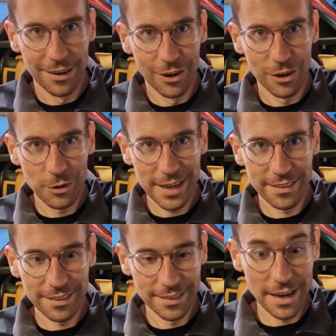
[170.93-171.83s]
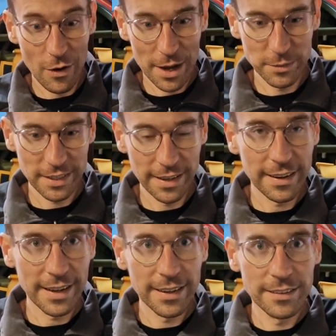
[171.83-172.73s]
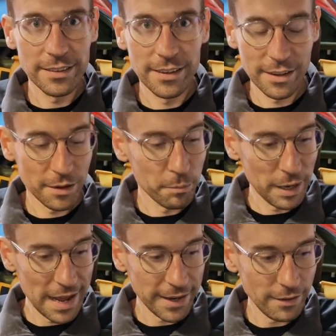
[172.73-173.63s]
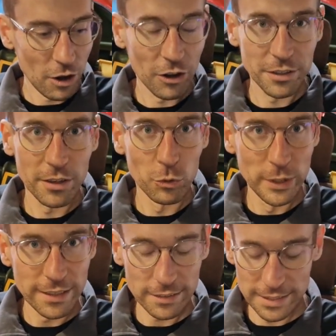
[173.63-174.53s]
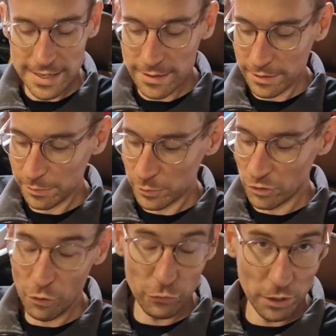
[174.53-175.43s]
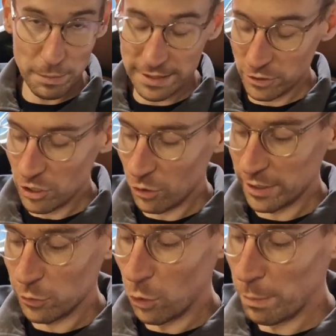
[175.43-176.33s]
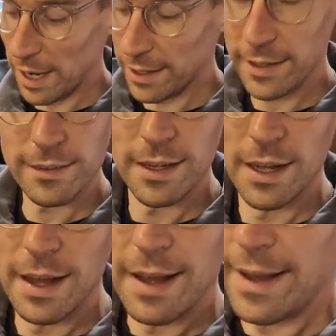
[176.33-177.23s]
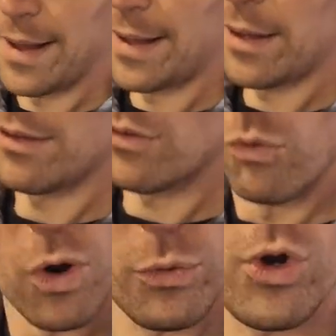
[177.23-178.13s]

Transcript: all right. Now I'm sitting in the plane on the rear seat. So for the passenger or the co-pilot. And one